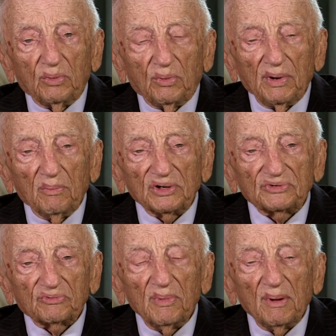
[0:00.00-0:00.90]
we
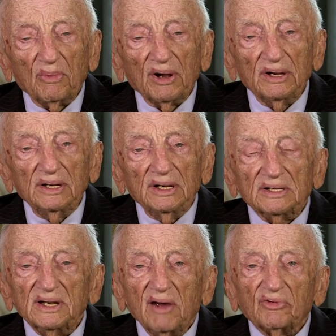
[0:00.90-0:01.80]
must remember
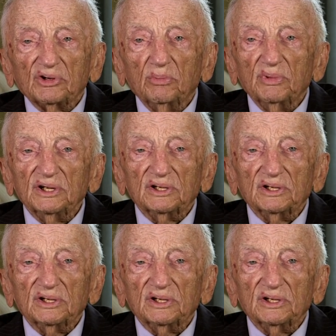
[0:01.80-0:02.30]
never to be